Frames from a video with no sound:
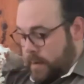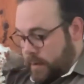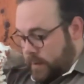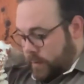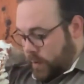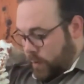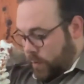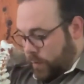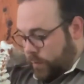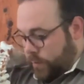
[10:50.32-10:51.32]

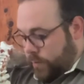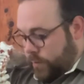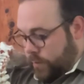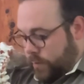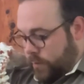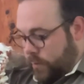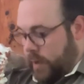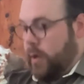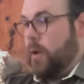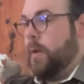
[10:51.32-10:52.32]
So when
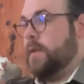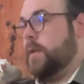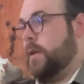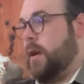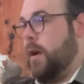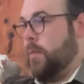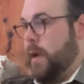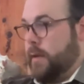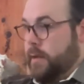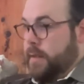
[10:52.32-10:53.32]
you go into a
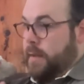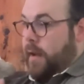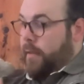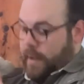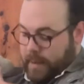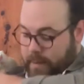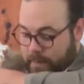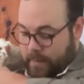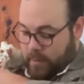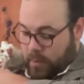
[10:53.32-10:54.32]
chiropractor, it's not like
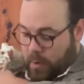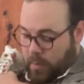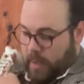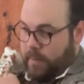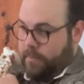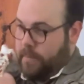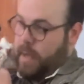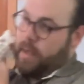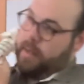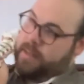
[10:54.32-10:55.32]
you go in,
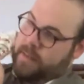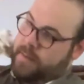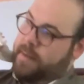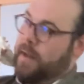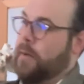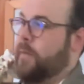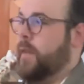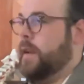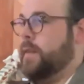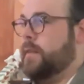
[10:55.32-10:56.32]
I got adjusted, now I'm
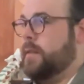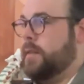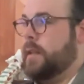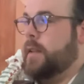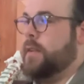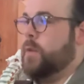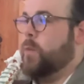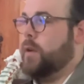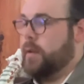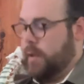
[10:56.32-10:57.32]
fixed. It doesn't
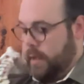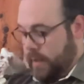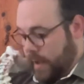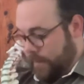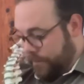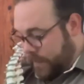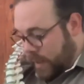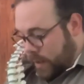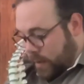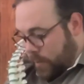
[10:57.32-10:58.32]
work like that.
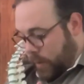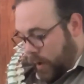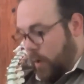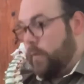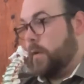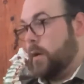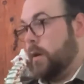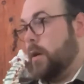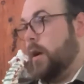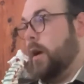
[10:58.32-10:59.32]
But
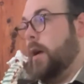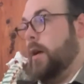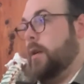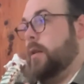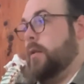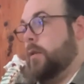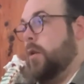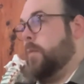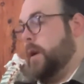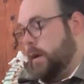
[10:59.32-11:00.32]
over a
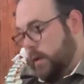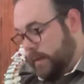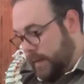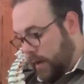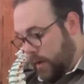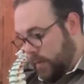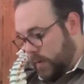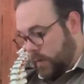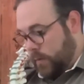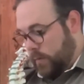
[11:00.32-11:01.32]
long period of time,
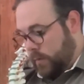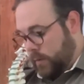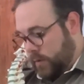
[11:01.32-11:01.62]
so your